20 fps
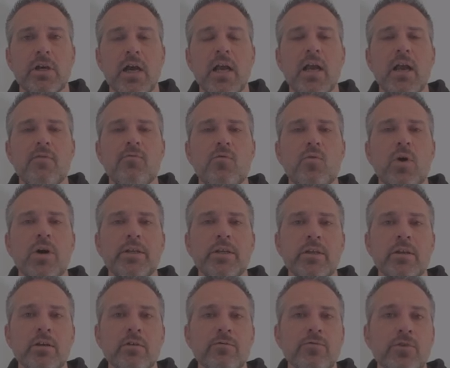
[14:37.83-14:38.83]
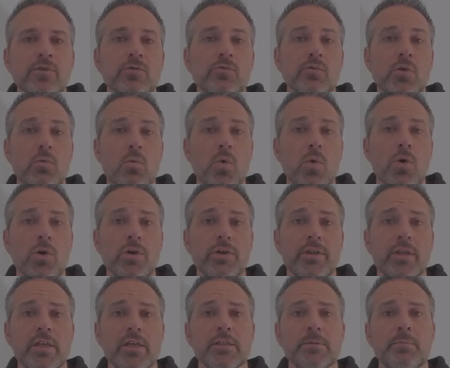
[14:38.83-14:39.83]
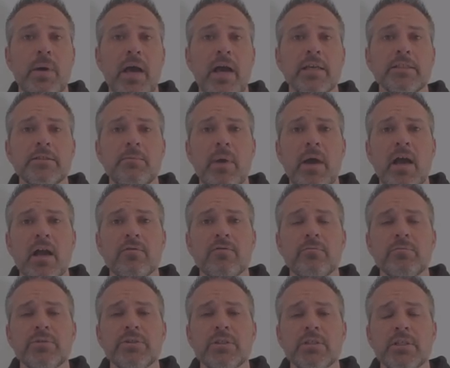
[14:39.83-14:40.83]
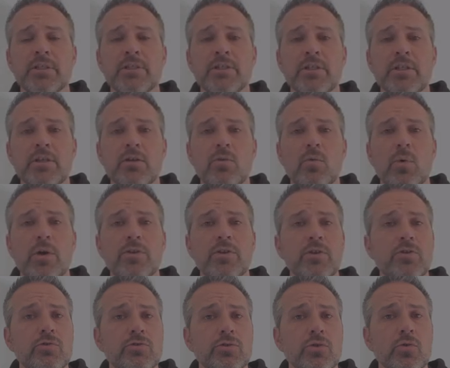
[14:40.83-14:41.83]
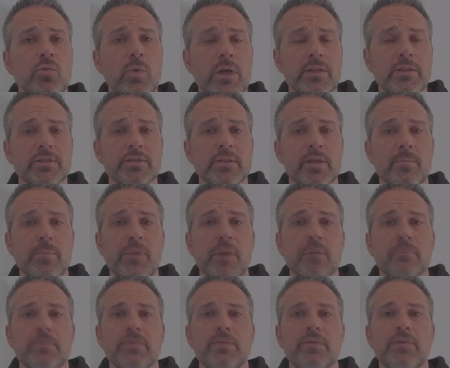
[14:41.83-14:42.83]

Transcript: I have one here for the reward that is passed back from Solidity when the user wins something.